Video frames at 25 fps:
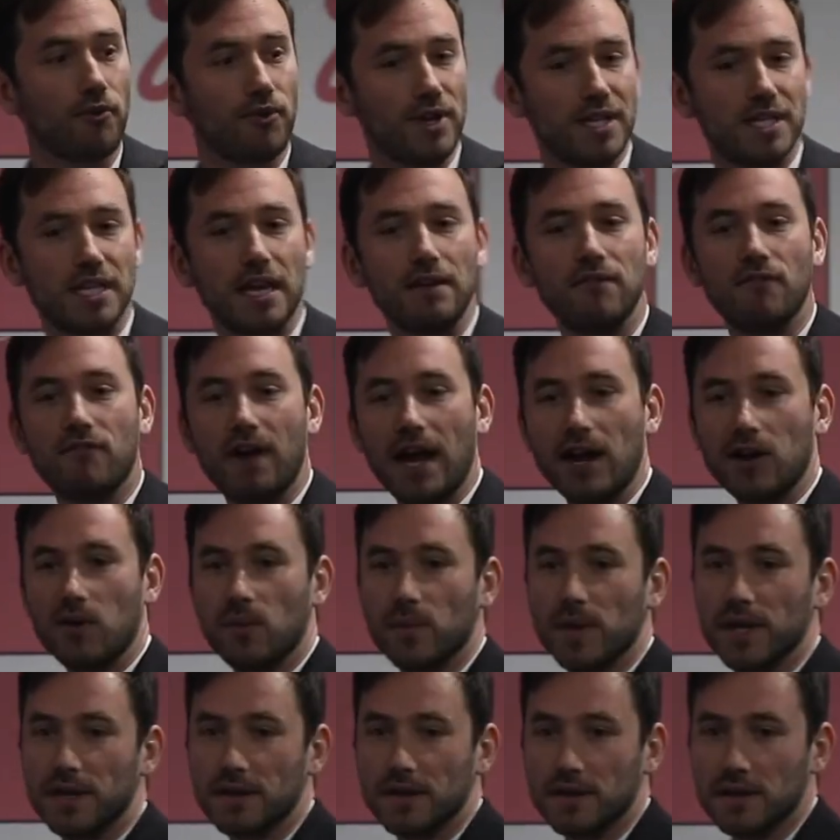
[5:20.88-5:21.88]
risk
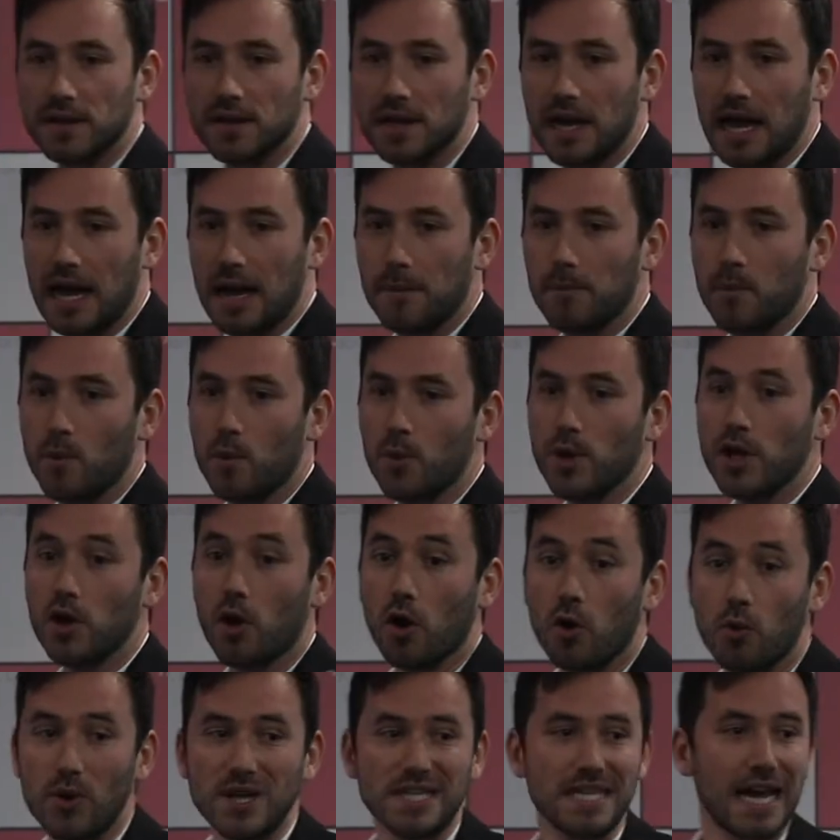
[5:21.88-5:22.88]
environment, we
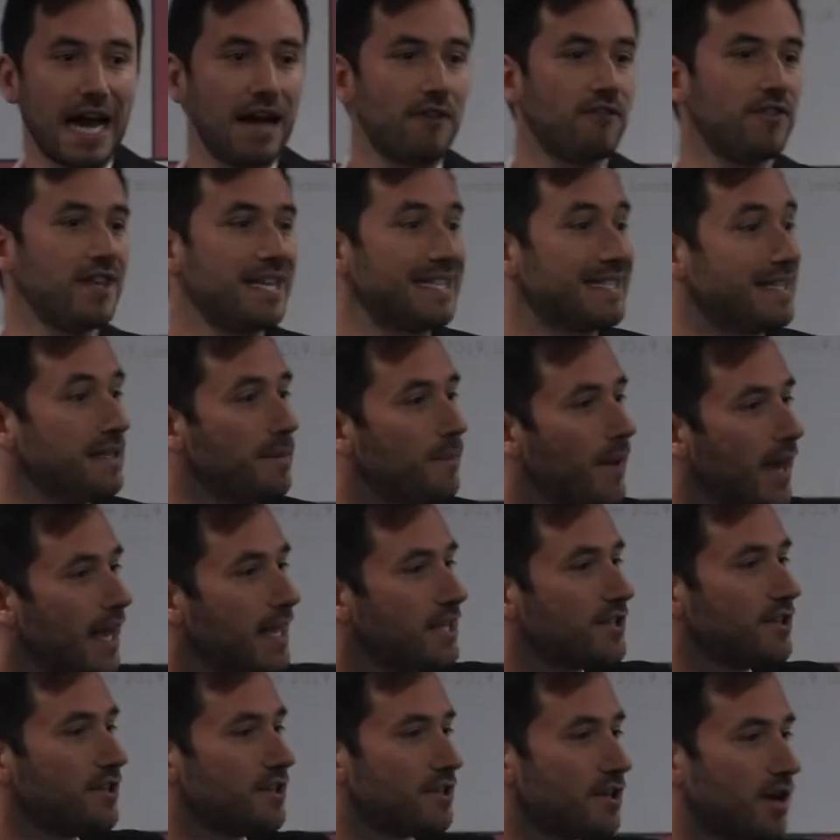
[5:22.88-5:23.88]
always have these
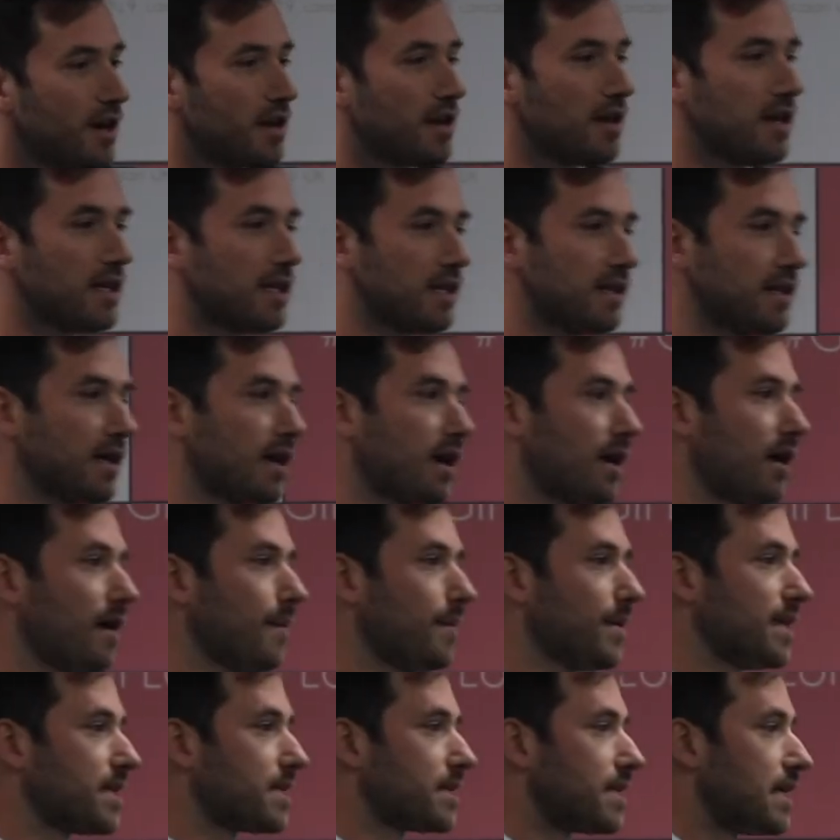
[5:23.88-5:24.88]
debates internally in the
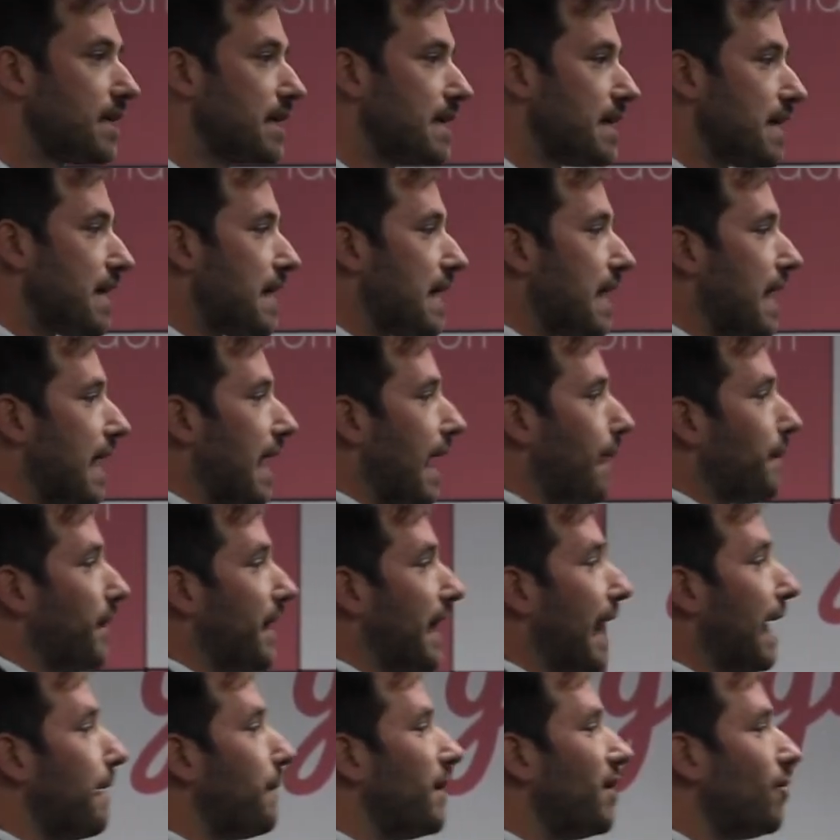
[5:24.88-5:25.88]
club
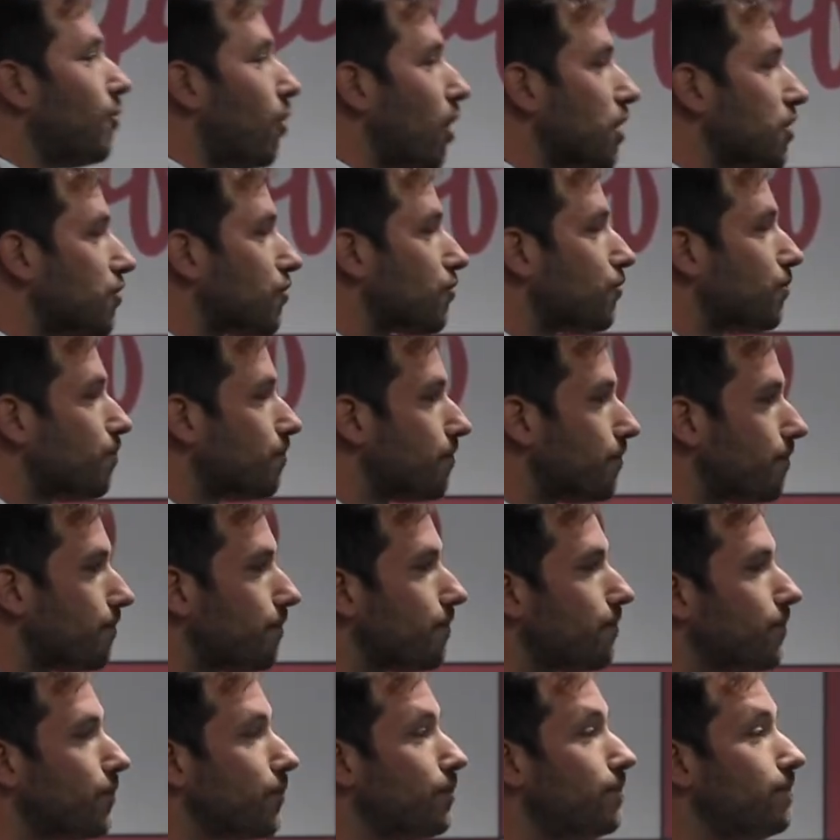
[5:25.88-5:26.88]
everyone
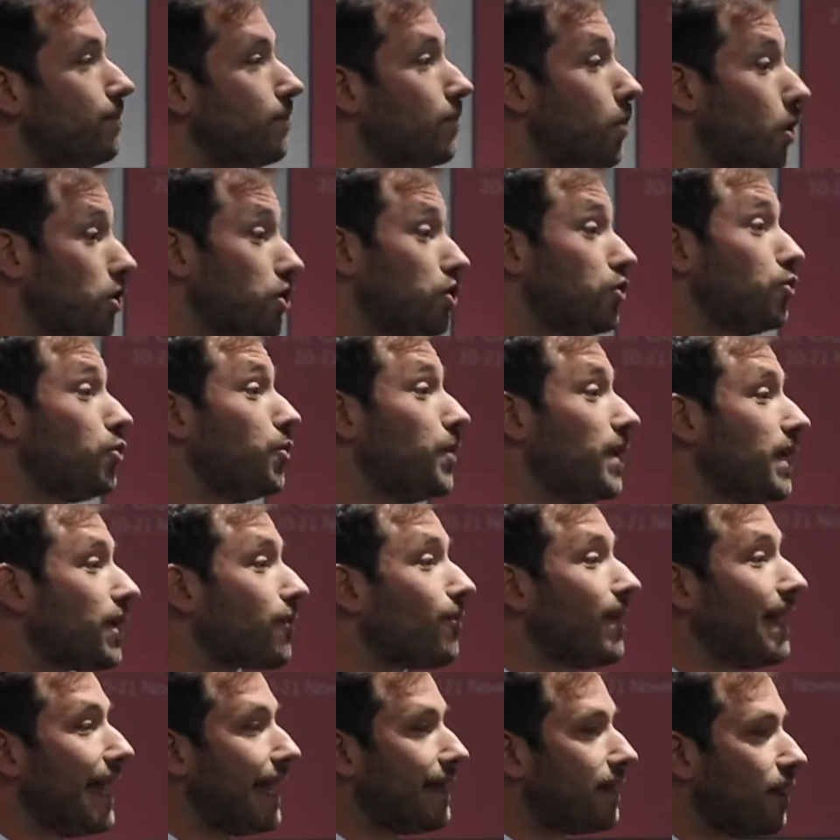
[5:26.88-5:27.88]
wants to be
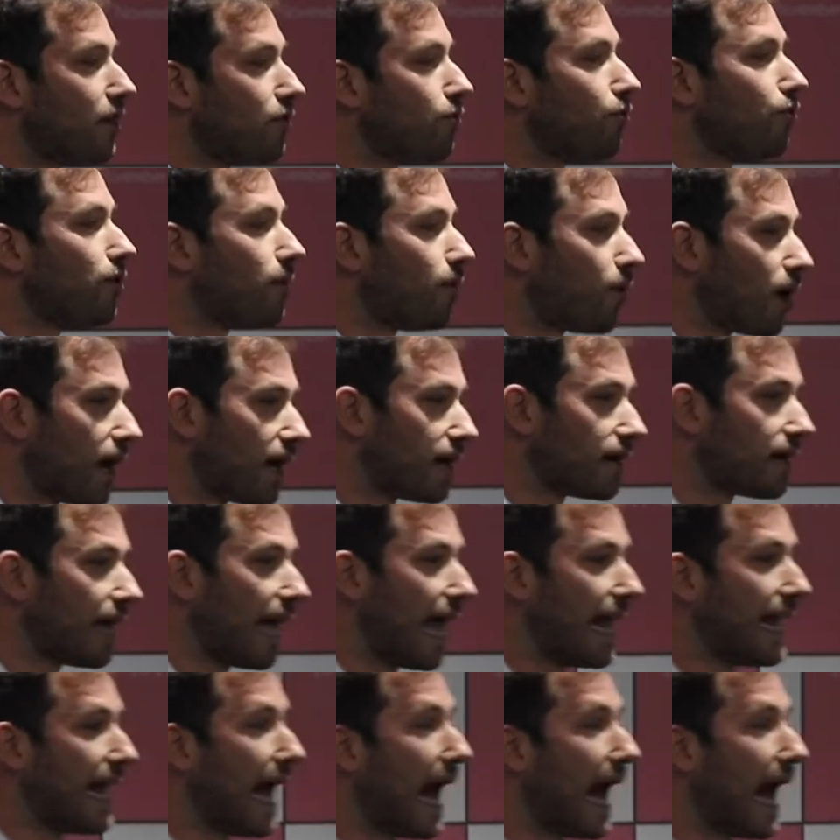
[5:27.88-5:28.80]
related to the brand. And